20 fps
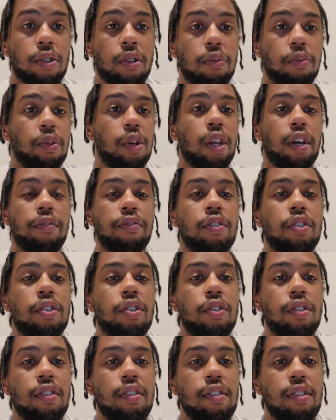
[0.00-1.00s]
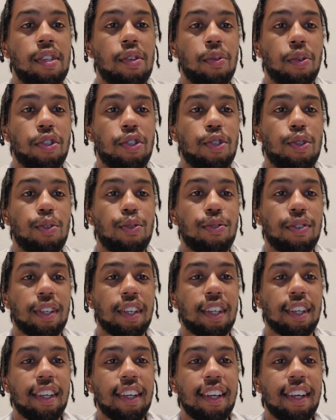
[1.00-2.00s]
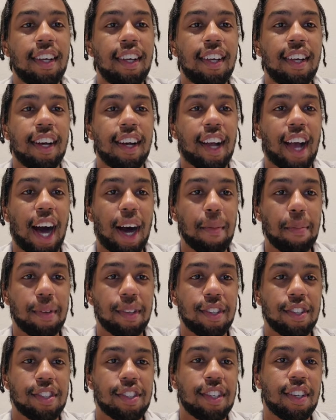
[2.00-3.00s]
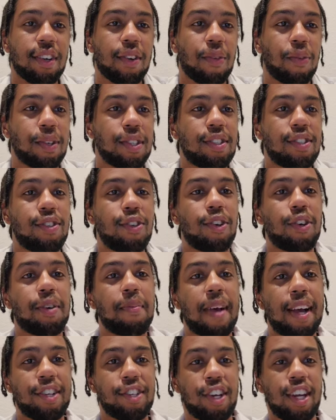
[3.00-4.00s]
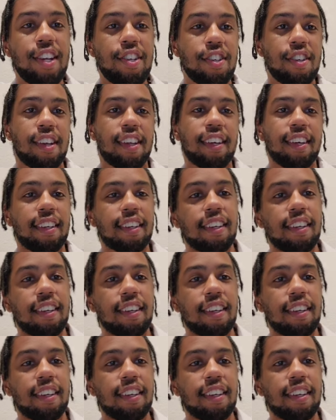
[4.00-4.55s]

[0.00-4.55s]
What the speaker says: Would love to see what you've accomplished. What's your imagination like?